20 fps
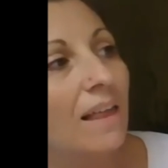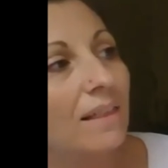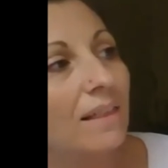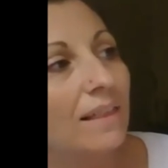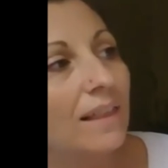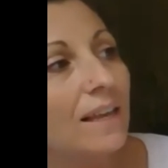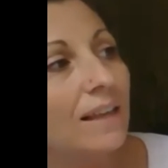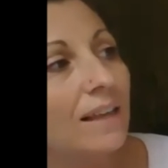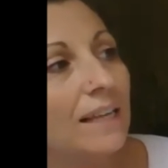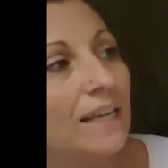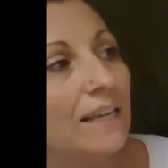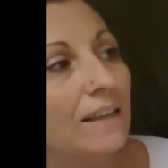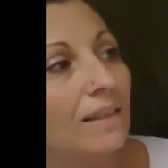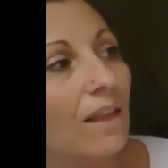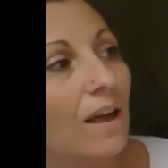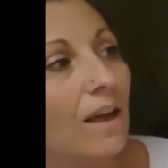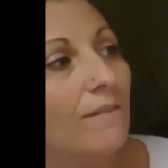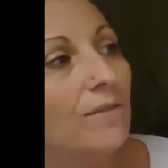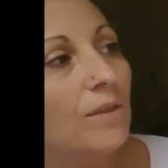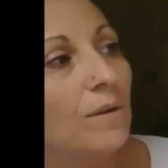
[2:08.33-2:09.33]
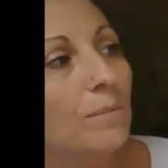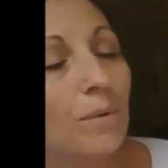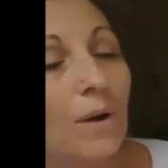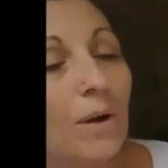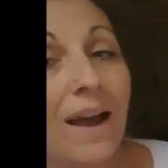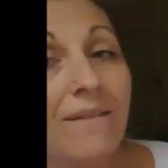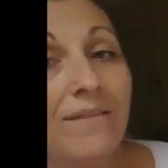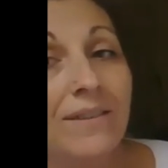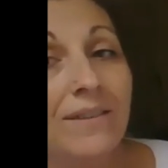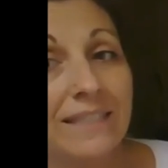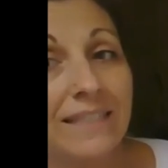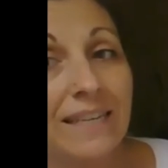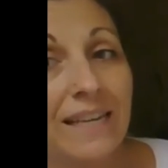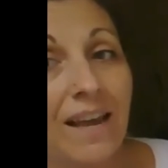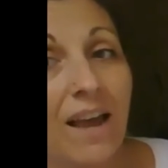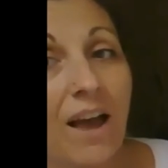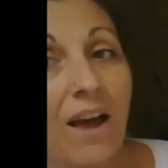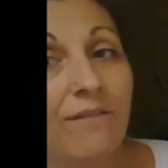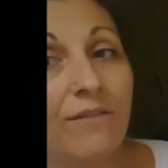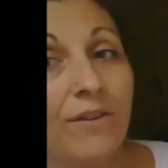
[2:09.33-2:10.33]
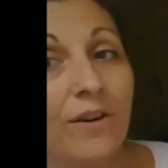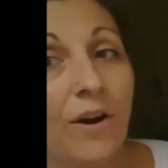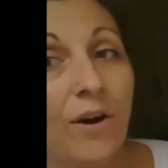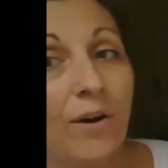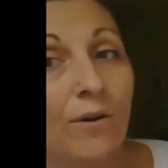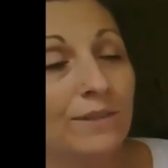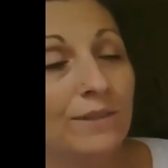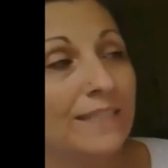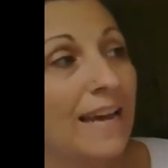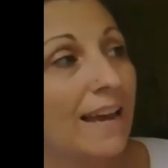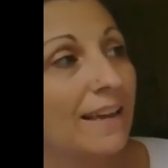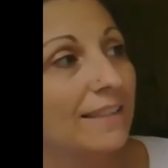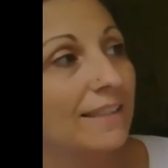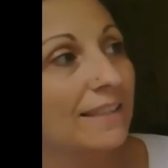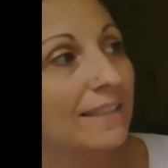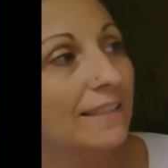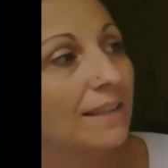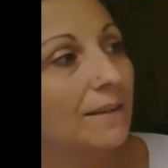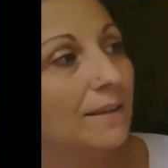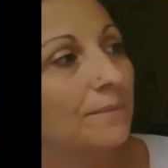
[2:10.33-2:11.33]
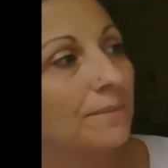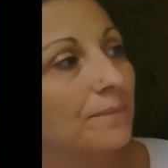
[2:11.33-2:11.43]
Lily loved the privacy of her own desk.